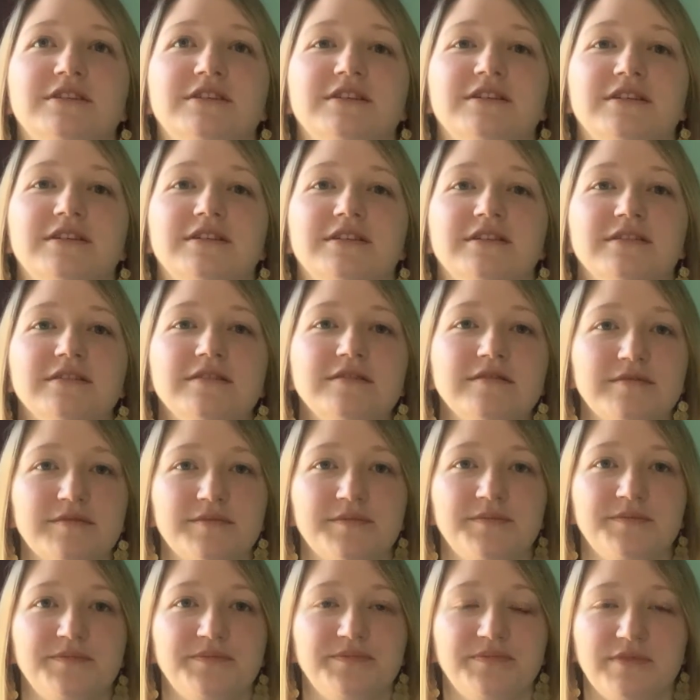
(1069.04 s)
to
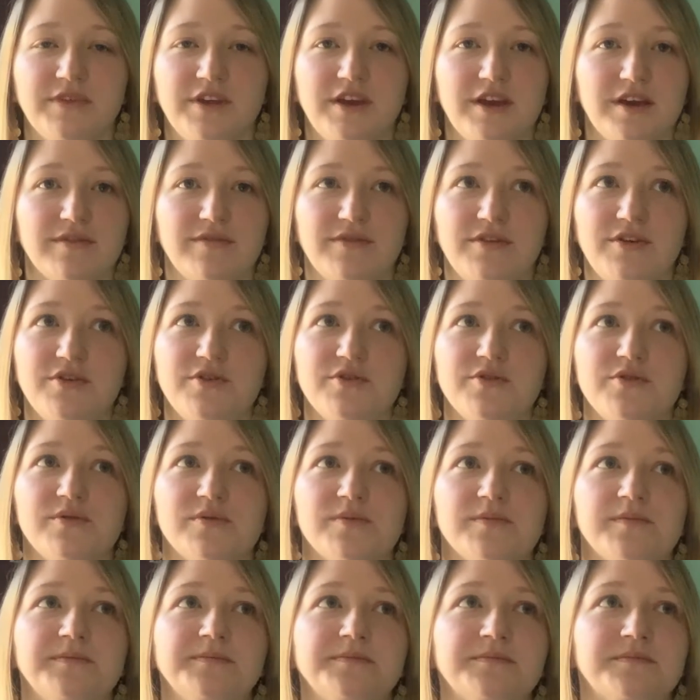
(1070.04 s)
give you
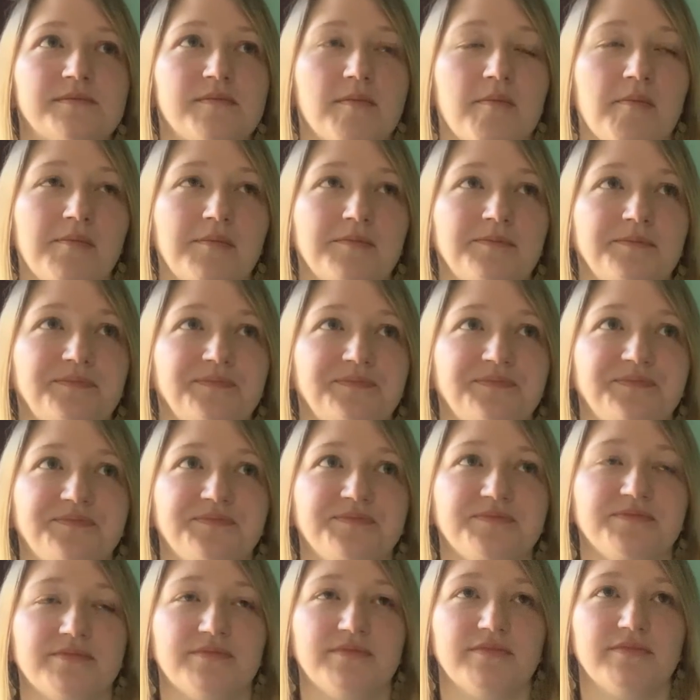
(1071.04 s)

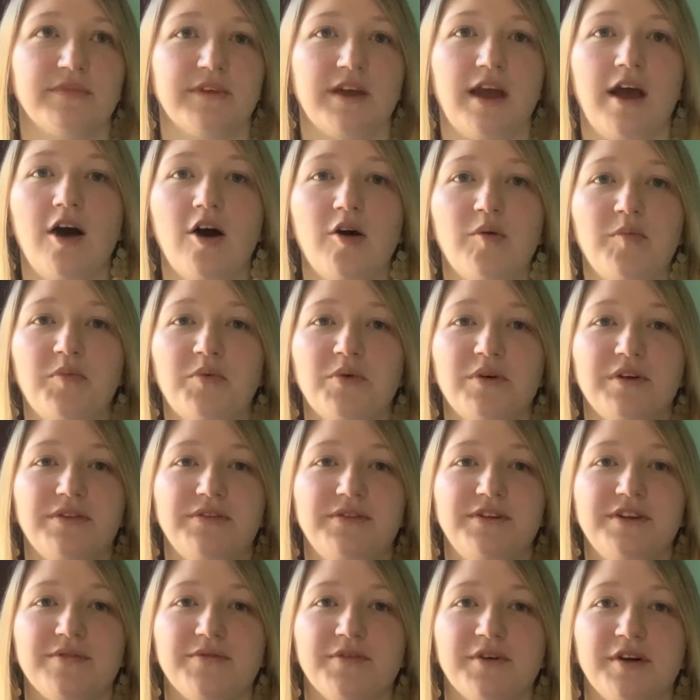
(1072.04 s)
help with
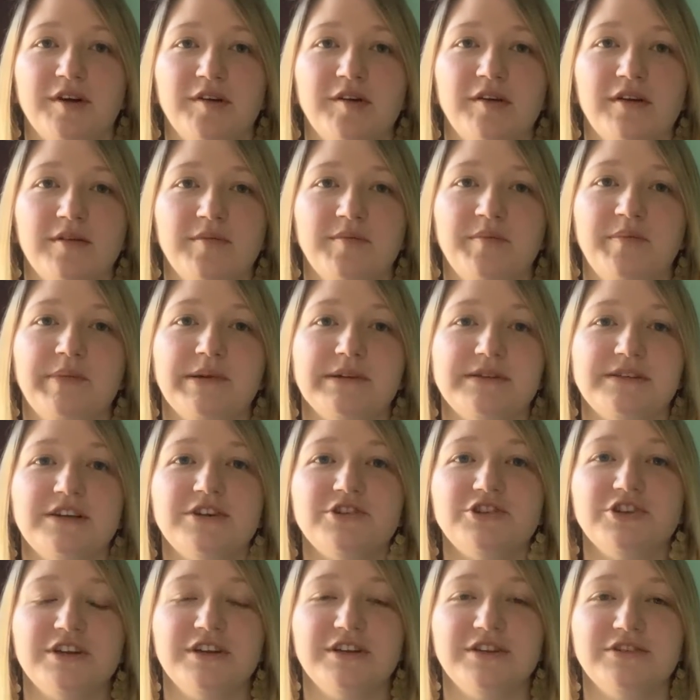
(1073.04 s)
different
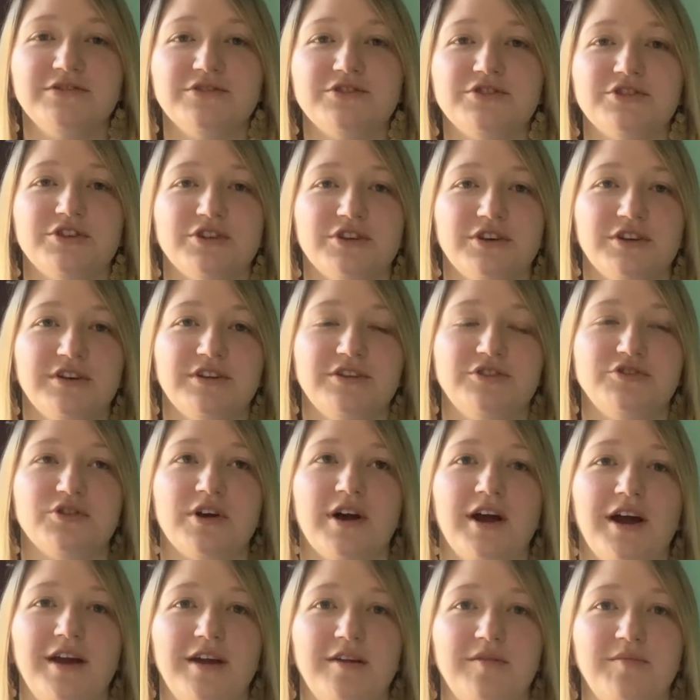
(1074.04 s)
positions to
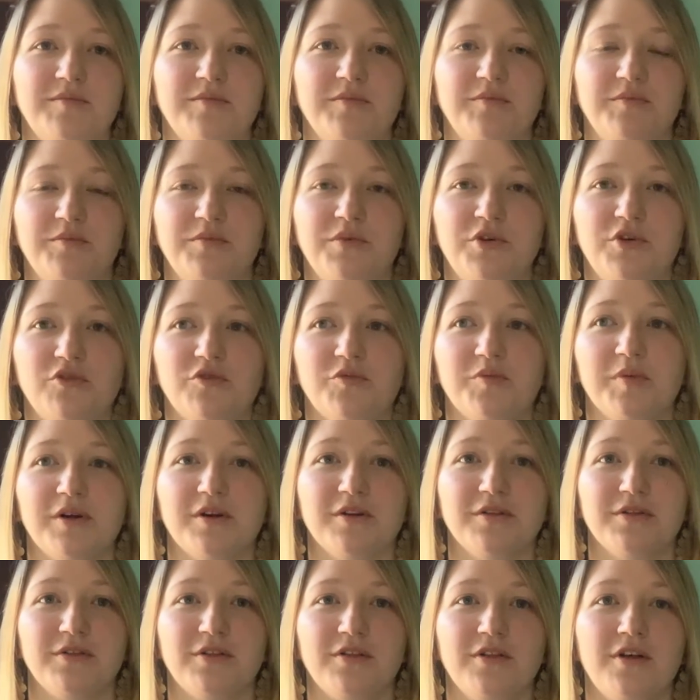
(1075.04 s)
try and move
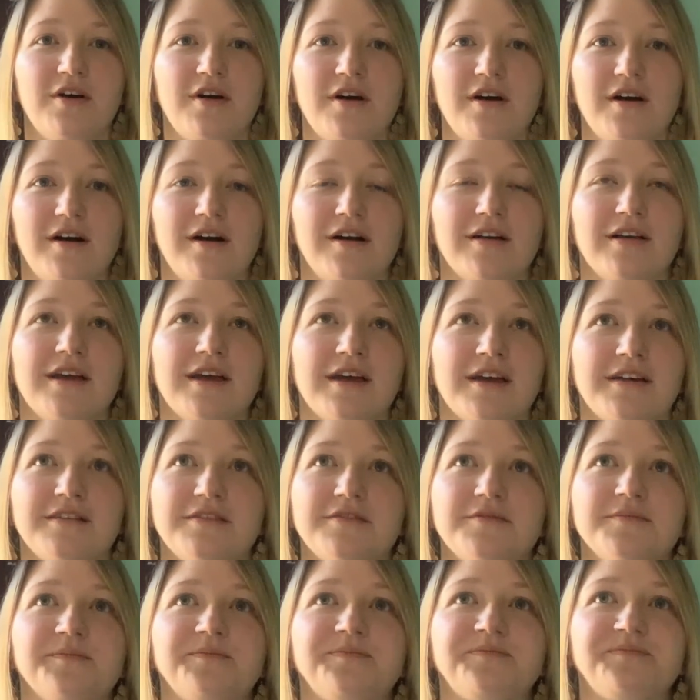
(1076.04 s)
birth along,
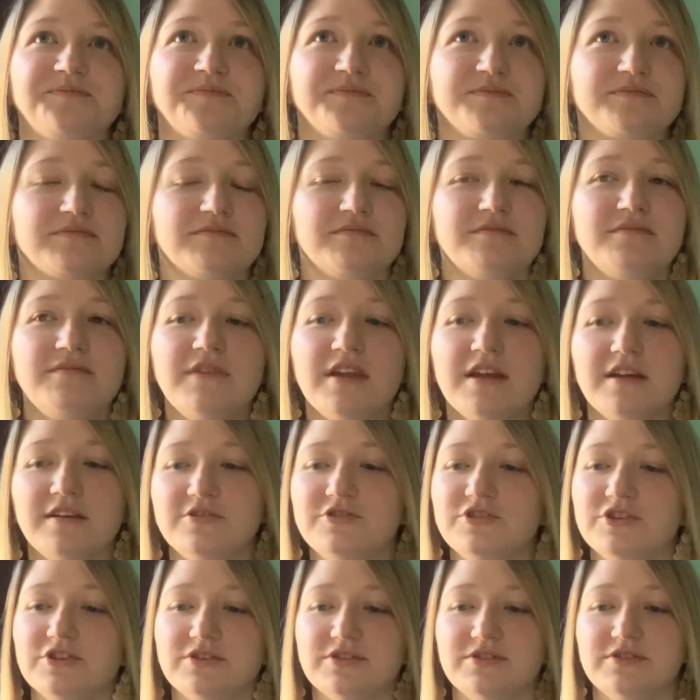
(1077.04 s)
and
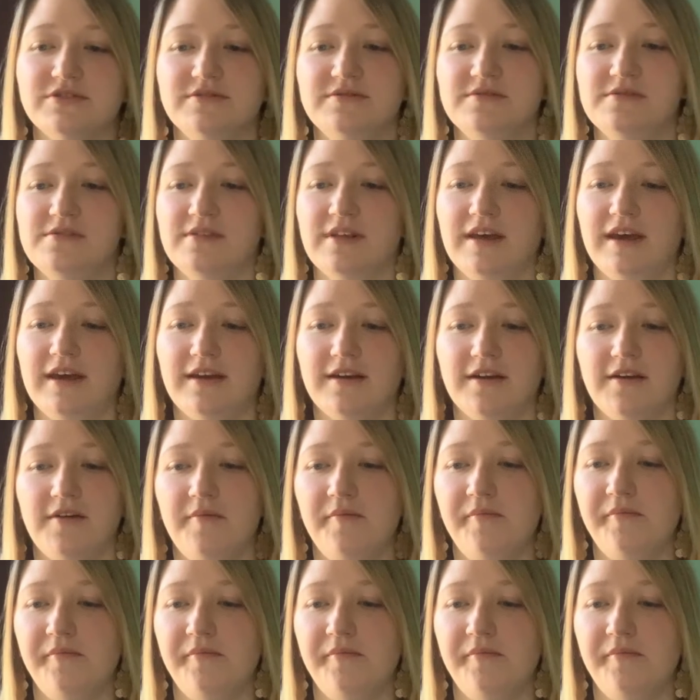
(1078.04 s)
just like